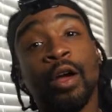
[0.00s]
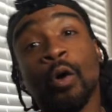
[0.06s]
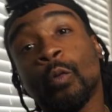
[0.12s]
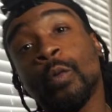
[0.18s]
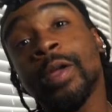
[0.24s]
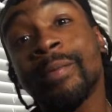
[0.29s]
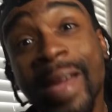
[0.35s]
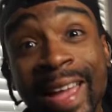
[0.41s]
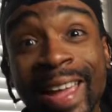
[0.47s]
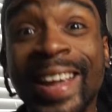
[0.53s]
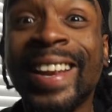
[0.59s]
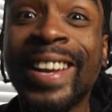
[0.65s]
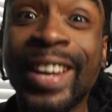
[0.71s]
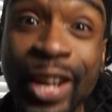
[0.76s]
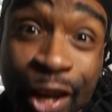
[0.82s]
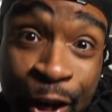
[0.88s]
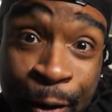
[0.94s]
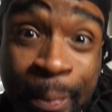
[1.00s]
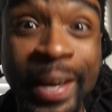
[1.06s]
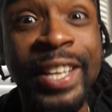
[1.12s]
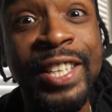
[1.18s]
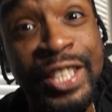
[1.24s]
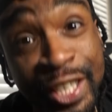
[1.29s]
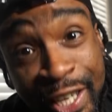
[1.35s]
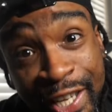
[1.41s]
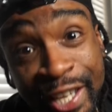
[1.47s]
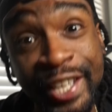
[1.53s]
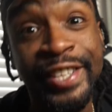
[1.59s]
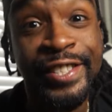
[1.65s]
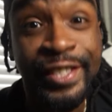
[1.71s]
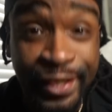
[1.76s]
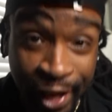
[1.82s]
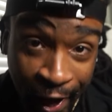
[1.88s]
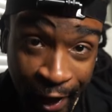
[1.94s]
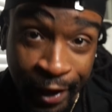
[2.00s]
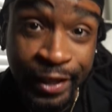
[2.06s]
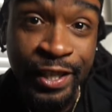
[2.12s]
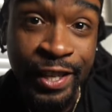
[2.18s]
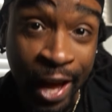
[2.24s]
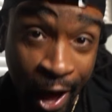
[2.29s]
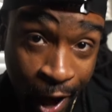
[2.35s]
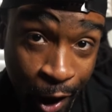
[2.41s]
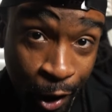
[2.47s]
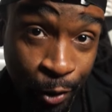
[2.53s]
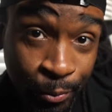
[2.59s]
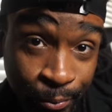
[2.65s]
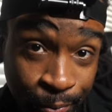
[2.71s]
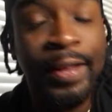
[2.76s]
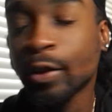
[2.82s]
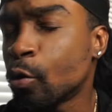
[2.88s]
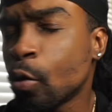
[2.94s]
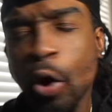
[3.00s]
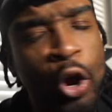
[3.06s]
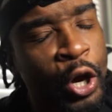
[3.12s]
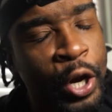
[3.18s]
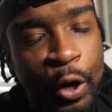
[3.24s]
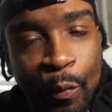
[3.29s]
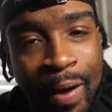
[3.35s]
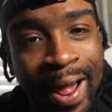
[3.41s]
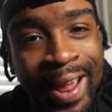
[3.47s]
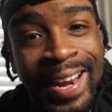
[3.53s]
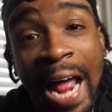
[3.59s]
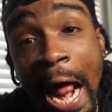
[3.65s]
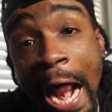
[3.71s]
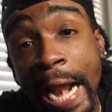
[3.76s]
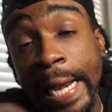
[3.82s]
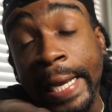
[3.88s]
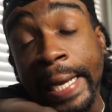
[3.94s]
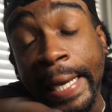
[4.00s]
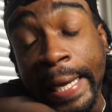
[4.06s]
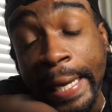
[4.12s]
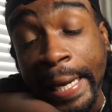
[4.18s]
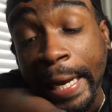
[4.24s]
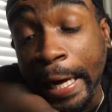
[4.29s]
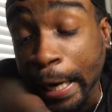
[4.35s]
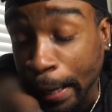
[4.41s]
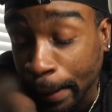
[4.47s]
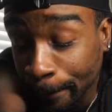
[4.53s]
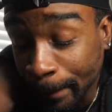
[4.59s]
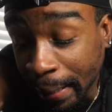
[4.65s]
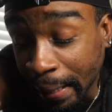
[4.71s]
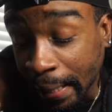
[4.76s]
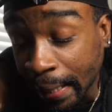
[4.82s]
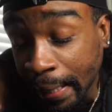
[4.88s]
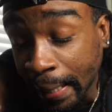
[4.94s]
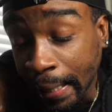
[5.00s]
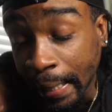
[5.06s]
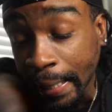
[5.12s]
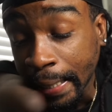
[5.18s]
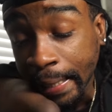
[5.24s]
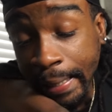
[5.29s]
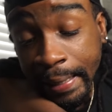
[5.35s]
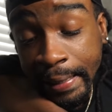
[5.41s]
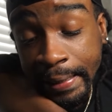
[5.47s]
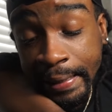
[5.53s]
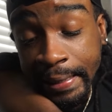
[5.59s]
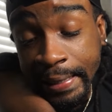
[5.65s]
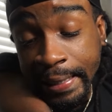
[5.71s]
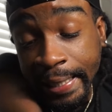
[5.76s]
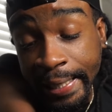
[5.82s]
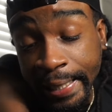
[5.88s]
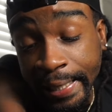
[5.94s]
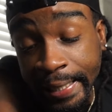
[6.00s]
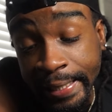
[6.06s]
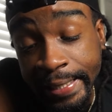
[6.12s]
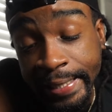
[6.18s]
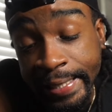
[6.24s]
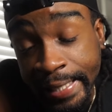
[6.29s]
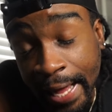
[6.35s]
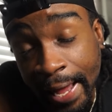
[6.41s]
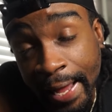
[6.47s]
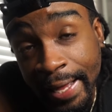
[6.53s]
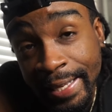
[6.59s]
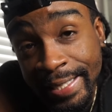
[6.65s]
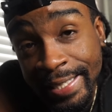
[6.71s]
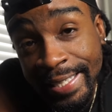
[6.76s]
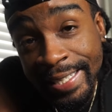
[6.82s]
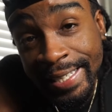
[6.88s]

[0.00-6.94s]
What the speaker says: We making NuBBy cheesesteaks, y'all. You heard it right, NuBBy cheesesteaks.